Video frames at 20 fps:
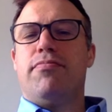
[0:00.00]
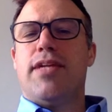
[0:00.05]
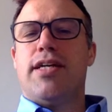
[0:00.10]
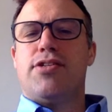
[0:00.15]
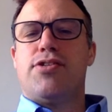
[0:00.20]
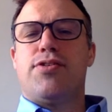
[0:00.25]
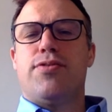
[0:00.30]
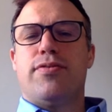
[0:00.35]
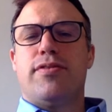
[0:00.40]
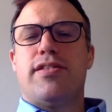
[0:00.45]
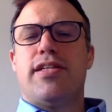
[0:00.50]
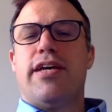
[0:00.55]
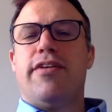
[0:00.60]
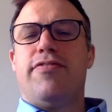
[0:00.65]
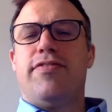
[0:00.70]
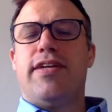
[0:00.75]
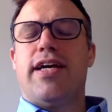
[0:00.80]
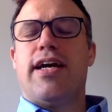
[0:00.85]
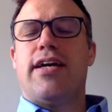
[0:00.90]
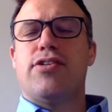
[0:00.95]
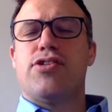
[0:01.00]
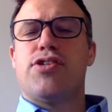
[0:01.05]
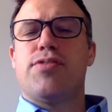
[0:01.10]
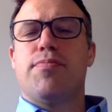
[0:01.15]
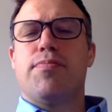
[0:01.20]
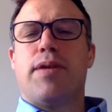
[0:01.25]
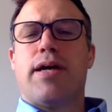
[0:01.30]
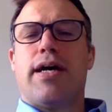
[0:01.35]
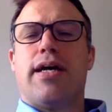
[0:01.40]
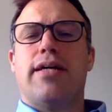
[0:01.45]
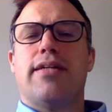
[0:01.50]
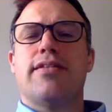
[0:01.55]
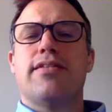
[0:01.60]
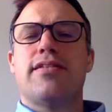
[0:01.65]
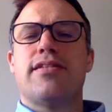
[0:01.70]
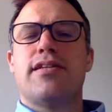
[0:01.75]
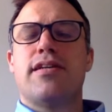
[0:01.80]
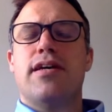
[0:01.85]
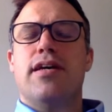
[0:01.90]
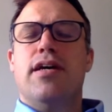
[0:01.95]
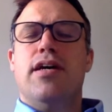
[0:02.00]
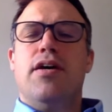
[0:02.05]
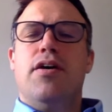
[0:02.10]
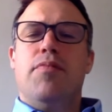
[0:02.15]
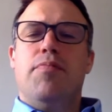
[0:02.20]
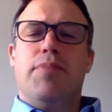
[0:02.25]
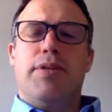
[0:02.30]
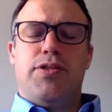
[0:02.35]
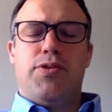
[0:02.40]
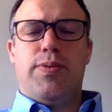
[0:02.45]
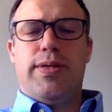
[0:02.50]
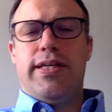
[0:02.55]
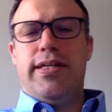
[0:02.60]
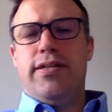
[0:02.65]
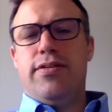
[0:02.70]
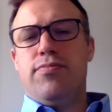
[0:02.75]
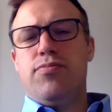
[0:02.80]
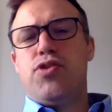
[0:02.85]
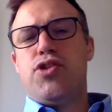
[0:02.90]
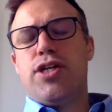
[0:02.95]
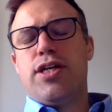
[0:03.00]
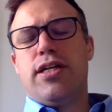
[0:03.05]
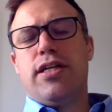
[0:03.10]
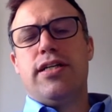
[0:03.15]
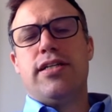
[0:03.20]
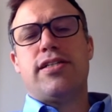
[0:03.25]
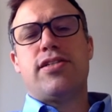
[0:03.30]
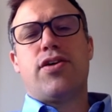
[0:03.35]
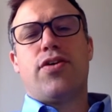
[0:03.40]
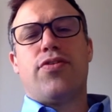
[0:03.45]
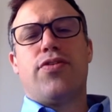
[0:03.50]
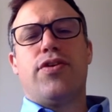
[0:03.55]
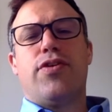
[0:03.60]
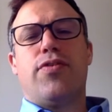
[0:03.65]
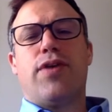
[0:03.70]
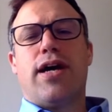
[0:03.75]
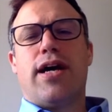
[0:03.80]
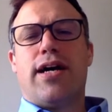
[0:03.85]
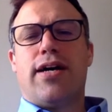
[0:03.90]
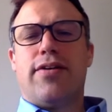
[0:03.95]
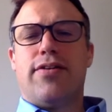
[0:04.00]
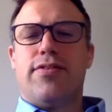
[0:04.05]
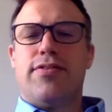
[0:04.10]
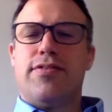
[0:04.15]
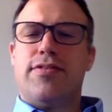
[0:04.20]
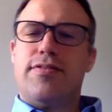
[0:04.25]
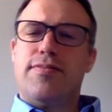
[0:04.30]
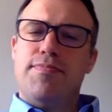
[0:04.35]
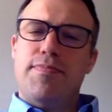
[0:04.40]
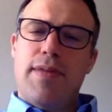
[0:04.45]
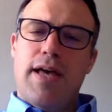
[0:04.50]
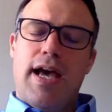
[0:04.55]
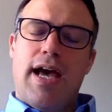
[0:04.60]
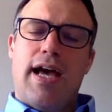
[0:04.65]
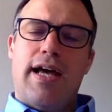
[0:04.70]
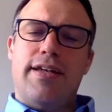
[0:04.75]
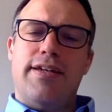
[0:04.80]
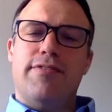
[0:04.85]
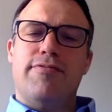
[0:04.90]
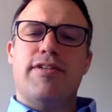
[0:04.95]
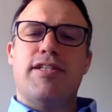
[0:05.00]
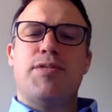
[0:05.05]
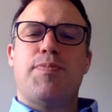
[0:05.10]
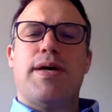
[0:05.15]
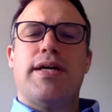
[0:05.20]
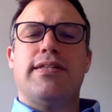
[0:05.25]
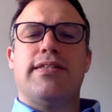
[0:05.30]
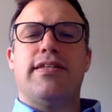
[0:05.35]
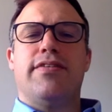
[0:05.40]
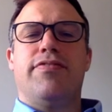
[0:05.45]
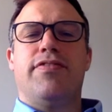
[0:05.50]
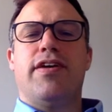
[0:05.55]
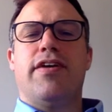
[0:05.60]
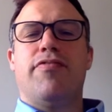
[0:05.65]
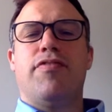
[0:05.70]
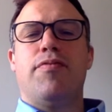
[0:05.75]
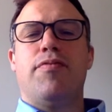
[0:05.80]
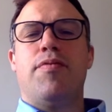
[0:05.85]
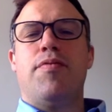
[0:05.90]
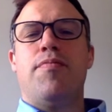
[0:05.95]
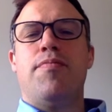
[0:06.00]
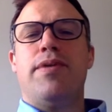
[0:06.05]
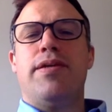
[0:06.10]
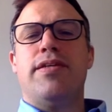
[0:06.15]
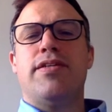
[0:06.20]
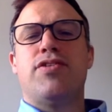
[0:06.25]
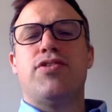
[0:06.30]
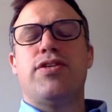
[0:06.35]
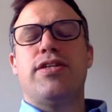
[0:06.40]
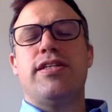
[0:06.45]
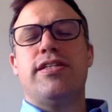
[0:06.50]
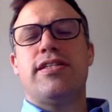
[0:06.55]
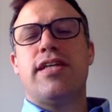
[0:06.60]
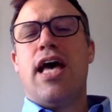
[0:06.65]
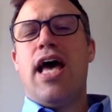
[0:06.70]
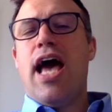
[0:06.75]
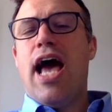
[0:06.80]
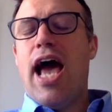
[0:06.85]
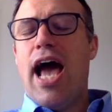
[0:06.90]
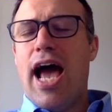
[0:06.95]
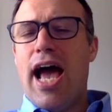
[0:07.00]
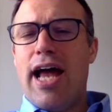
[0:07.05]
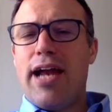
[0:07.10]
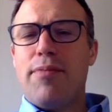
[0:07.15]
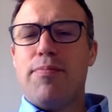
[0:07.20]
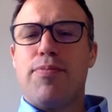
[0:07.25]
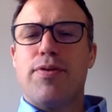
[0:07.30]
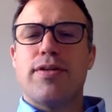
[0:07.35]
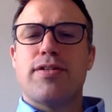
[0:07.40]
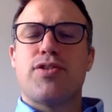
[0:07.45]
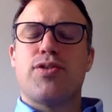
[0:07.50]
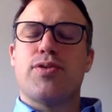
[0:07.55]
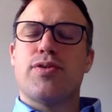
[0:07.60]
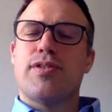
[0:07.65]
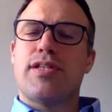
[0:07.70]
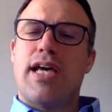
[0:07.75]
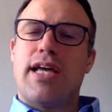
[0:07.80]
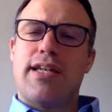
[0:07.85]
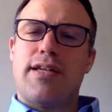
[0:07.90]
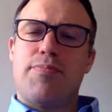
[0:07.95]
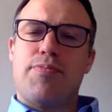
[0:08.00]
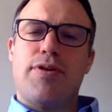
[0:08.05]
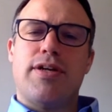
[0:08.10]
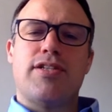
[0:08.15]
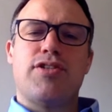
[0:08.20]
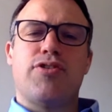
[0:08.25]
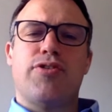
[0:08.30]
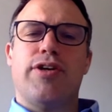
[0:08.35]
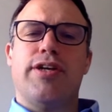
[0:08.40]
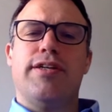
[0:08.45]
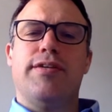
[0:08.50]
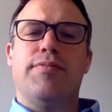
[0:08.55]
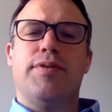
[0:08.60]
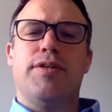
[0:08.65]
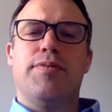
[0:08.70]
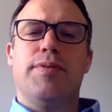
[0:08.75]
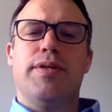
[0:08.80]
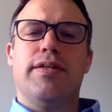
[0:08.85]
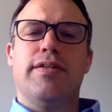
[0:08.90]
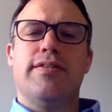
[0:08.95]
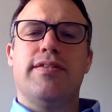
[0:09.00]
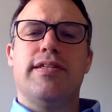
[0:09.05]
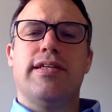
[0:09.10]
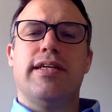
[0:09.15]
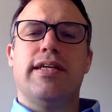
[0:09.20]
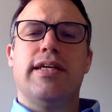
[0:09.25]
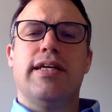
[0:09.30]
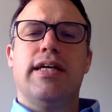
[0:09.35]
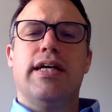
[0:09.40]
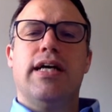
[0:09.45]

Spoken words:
national safety action plans between journalists on the ground and the respective government ministries and Brussels and the press freedom community?